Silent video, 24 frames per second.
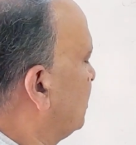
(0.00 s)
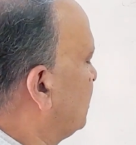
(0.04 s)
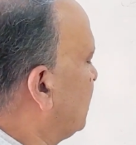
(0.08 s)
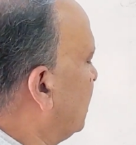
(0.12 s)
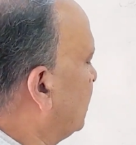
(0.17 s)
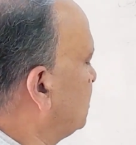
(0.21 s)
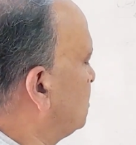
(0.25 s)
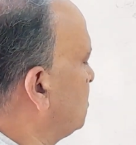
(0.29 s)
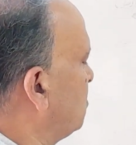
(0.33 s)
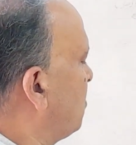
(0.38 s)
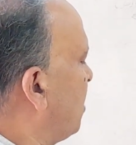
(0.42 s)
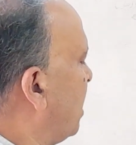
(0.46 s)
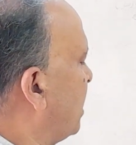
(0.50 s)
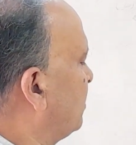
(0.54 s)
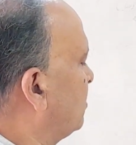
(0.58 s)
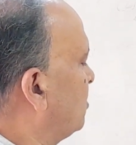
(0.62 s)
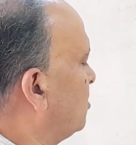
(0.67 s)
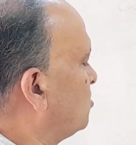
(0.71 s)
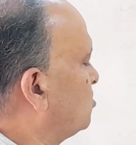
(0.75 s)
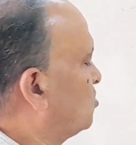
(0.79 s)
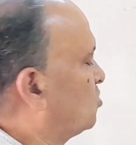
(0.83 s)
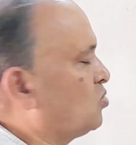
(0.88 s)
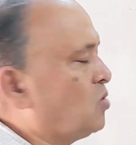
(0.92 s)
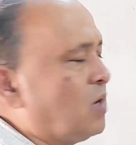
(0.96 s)
That is
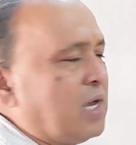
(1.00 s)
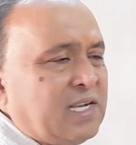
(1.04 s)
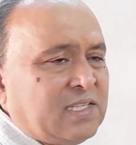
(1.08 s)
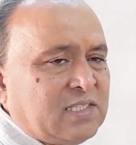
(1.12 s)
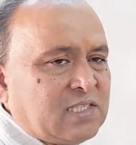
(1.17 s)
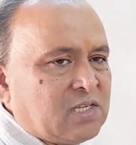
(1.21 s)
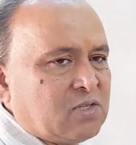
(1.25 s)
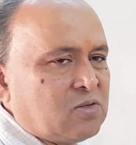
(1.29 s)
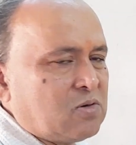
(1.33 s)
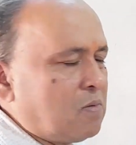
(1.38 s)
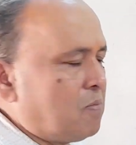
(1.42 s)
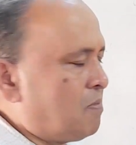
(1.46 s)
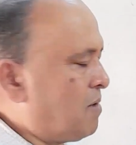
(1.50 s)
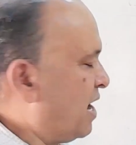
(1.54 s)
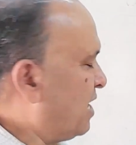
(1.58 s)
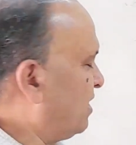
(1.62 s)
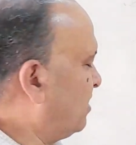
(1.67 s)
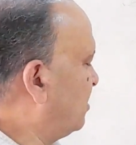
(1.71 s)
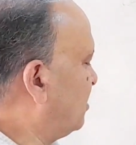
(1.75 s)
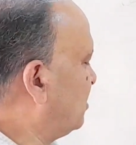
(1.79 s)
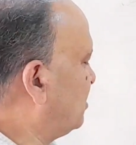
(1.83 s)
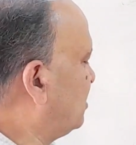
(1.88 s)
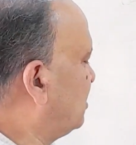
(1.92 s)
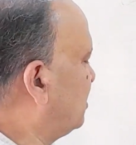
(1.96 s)
minus 2x into
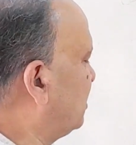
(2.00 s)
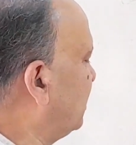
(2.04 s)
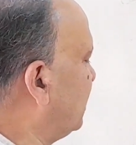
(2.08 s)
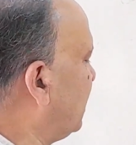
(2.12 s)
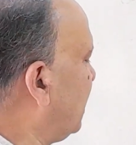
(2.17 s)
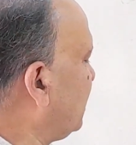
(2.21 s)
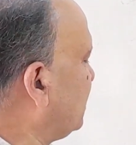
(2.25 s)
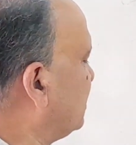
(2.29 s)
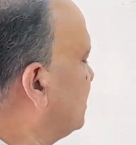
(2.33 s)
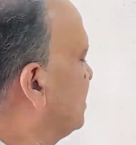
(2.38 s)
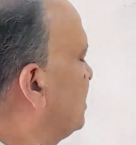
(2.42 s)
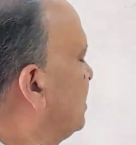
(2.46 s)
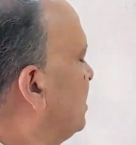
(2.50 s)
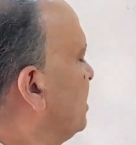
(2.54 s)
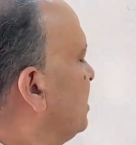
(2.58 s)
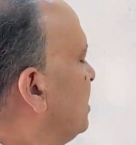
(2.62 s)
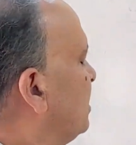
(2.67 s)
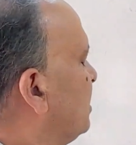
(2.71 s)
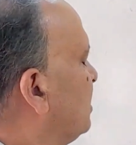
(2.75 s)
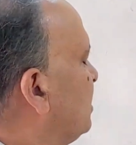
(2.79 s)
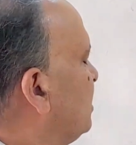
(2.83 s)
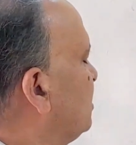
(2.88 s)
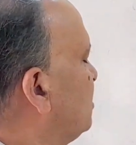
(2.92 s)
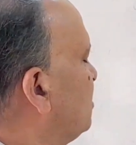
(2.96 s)
minus 3x
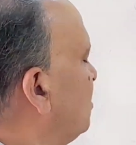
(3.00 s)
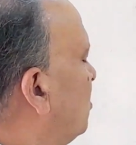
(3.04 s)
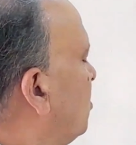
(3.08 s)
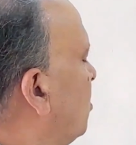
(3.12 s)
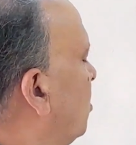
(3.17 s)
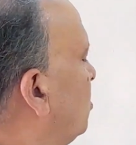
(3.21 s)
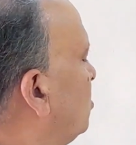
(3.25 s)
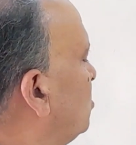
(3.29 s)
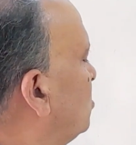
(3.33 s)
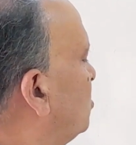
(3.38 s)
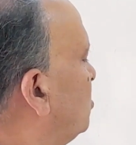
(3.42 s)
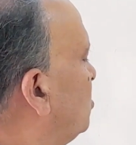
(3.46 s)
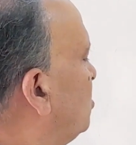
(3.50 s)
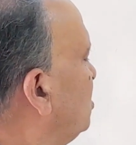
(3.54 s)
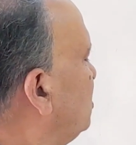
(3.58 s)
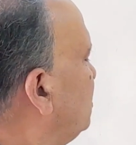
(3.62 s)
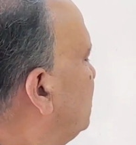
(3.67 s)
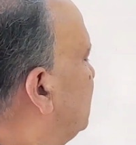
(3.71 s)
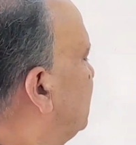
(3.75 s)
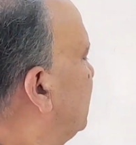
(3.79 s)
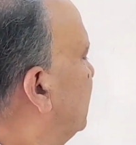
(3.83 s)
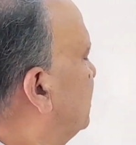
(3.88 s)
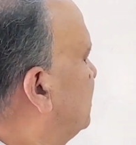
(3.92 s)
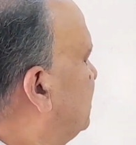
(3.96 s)
is equal to
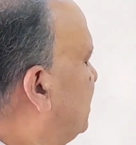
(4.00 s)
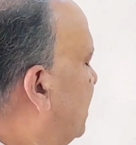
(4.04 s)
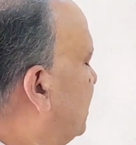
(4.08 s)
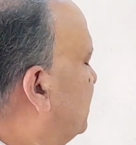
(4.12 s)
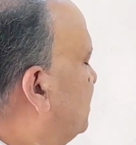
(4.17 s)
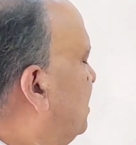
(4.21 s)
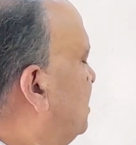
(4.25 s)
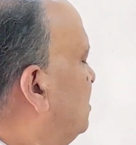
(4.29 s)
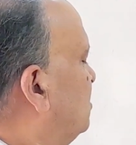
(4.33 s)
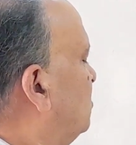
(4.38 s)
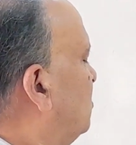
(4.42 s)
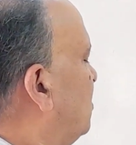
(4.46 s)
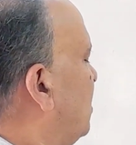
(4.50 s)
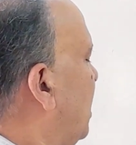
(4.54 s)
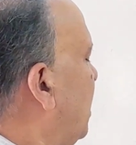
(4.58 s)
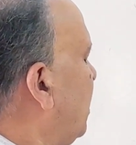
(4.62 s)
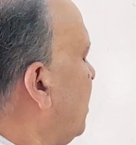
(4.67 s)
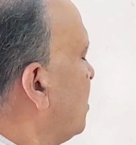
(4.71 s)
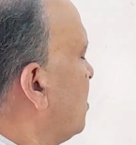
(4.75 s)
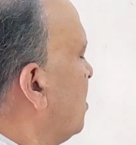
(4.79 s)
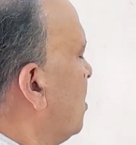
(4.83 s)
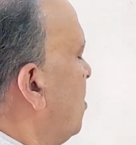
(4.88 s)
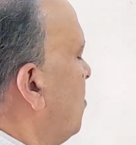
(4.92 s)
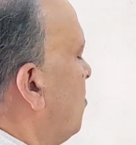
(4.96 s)
6x
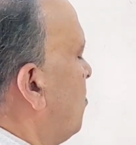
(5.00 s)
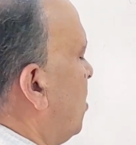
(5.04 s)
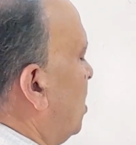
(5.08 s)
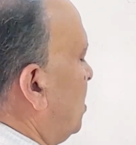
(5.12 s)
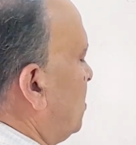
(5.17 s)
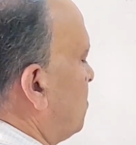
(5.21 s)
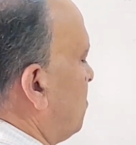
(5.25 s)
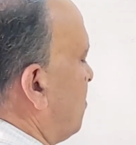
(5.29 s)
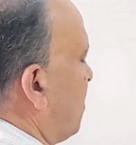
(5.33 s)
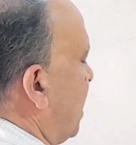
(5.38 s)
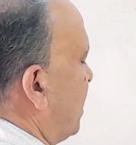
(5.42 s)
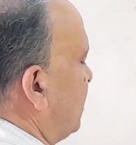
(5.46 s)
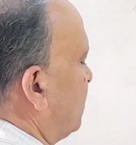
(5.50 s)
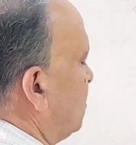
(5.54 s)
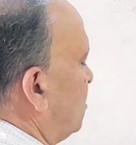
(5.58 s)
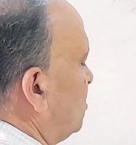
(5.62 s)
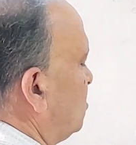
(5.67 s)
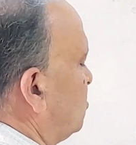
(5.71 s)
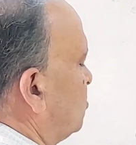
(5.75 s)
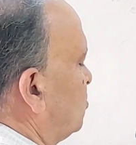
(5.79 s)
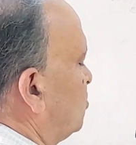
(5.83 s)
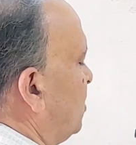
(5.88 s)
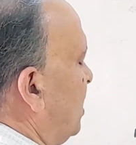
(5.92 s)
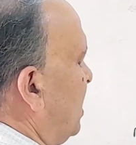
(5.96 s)
square, but
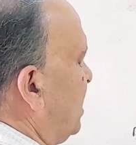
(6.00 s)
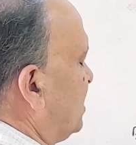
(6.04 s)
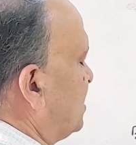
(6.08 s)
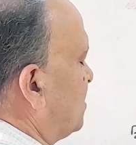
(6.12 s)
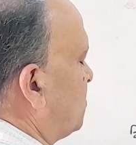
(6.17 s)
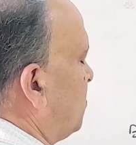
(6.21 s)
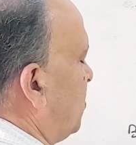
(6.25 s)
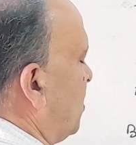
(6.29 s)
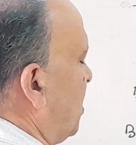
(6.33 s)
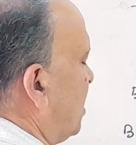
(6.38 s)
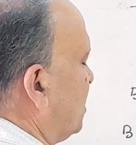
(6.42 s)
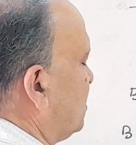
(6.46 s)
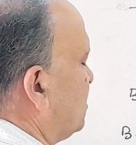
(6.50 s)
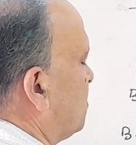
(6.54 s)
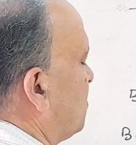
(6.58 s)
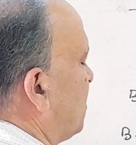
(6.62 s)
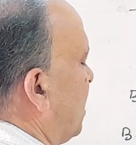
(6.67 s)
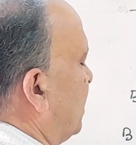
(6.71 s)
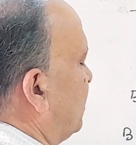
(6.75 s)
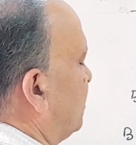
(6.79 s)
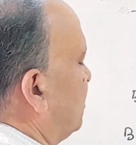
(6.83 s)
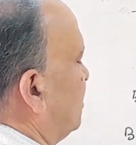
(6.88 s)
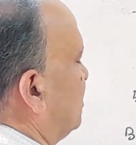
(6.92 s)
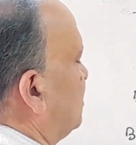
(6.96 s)
minus 2x plus
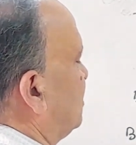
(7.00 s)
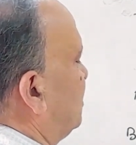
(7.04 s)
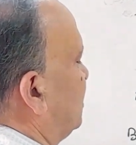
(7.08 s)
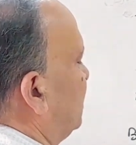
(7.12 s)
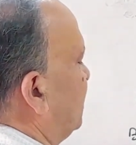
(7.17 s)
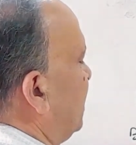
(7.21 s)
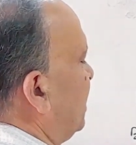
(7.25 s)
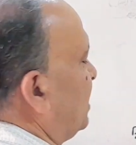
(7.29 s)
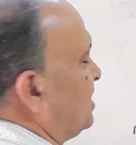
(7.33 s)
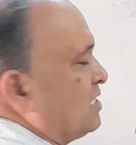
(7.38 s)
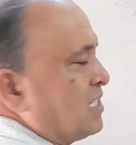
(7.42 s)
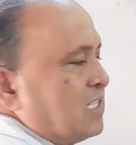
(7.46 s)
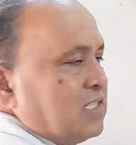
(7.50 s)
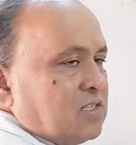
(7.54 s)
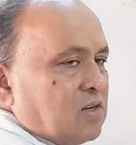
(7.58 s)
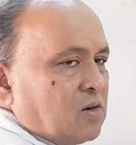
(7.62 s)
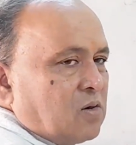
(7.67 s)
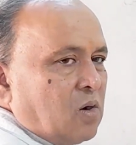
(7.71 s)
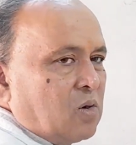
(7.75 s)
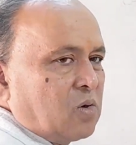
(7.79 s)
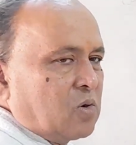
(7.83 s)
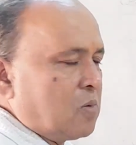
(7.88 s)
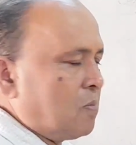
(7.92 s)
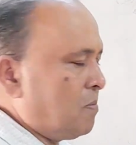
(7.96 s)
minus 3x is
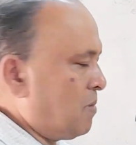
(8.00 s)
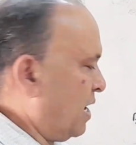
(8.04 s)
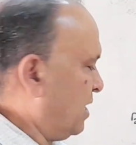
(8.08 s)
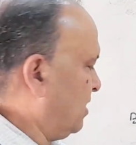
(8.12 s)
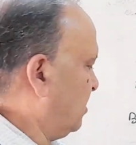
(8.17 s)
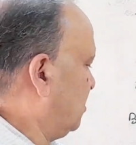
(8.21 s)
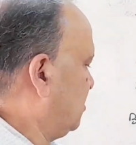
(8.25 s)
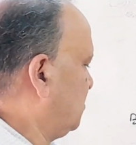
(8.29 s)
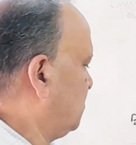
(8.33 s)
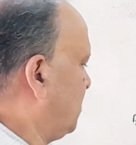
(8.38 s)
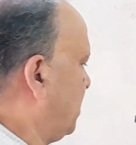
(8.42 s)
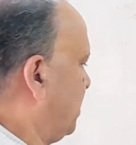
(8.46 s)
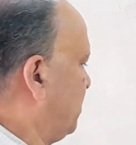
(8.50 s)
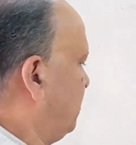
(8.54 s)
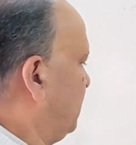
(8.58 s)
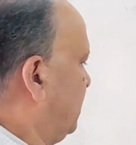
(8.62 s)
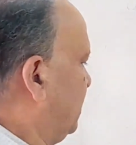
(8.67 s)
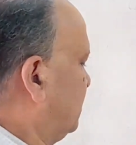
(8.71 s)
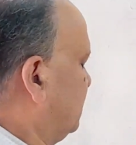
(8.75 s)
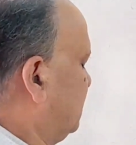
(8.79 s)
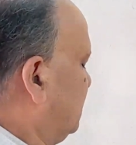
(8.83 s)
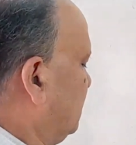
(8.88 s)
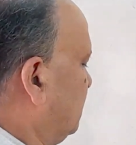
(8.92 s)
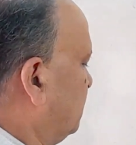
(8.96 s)
equal to minus
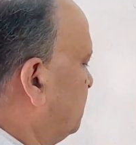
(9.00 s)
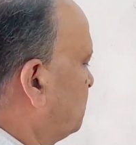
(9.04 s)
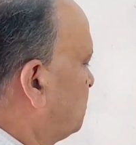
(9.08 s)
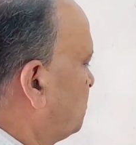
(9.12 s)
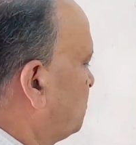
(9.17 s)
5x.